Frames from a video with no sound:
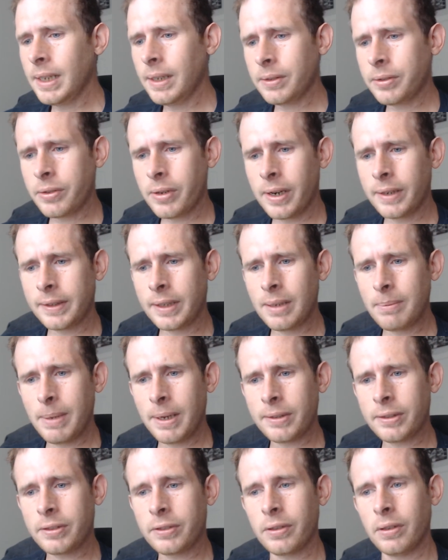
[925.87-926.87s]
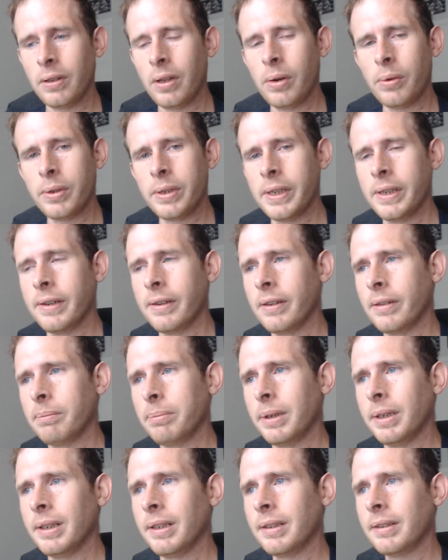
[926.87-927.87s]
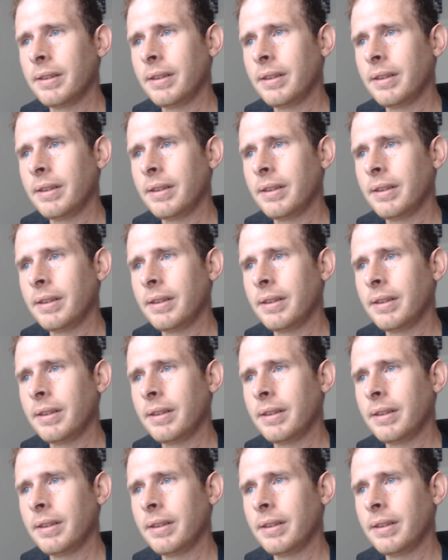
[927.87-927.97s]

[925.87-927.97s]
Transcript: was trying to think about Stallone here, but